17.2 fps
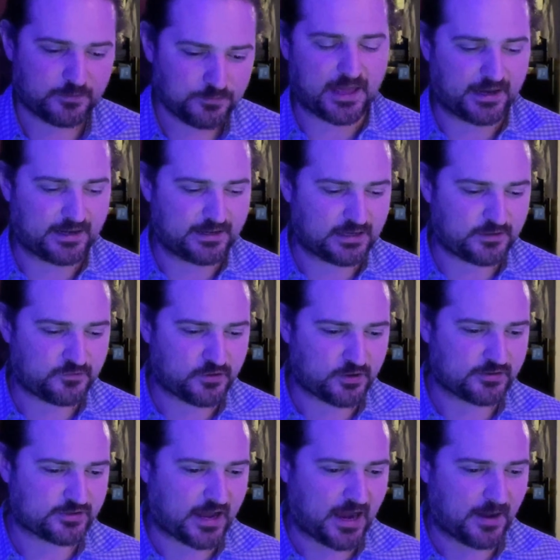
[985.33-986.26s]
And if
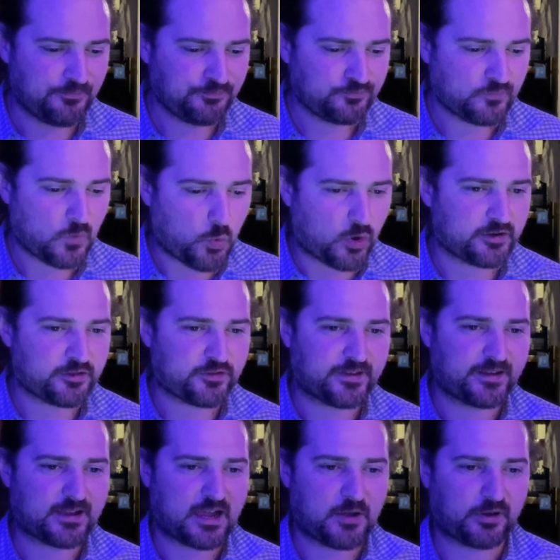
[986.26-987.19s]
there's one
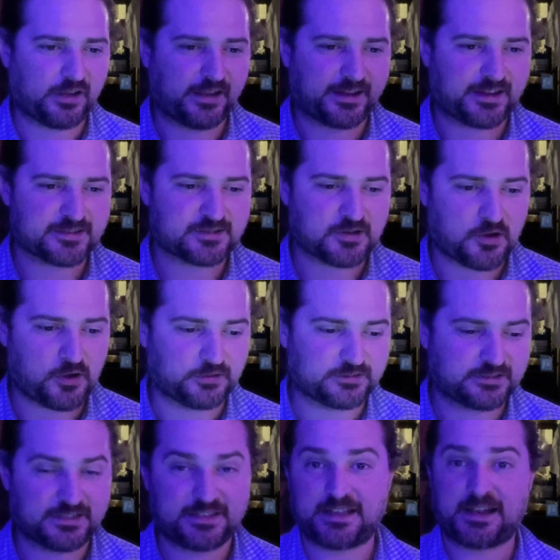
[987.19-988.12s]
thing I would like us all
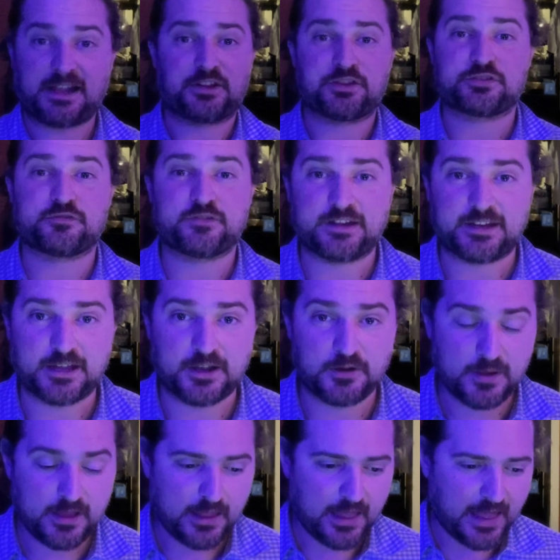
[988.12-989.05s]
to get out of this
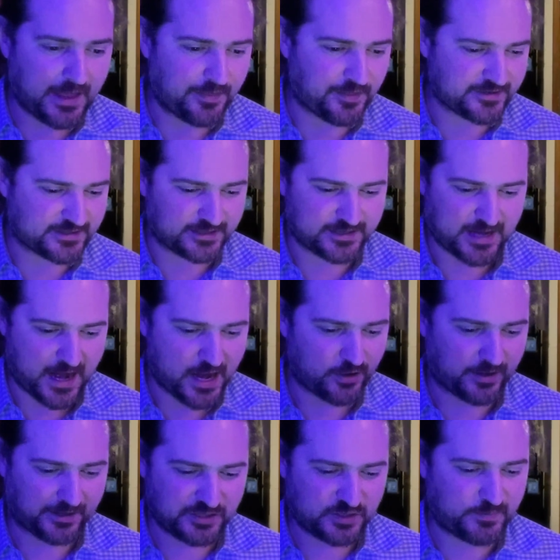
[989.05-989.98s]
video and this entire
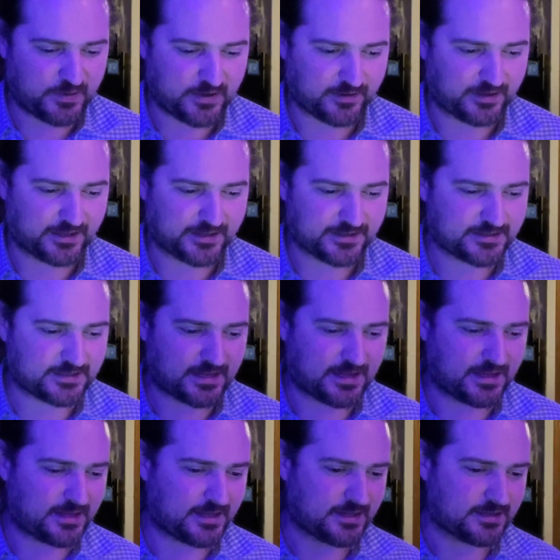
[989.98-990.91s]
experience
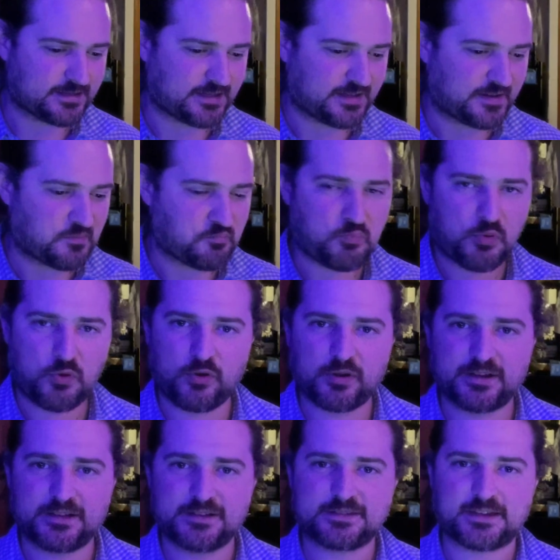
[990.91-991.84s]
is the
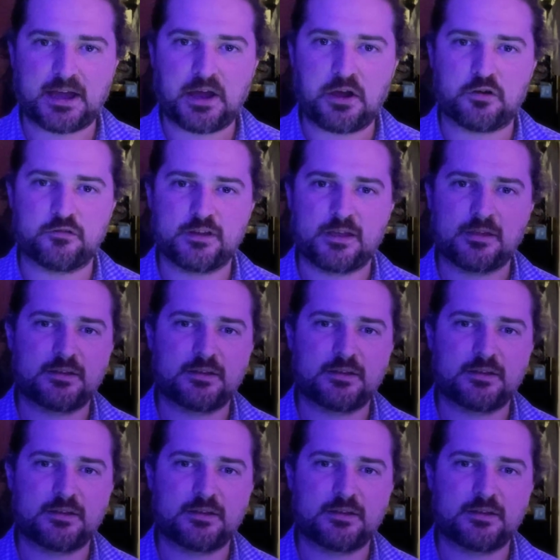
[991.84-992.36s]
importance of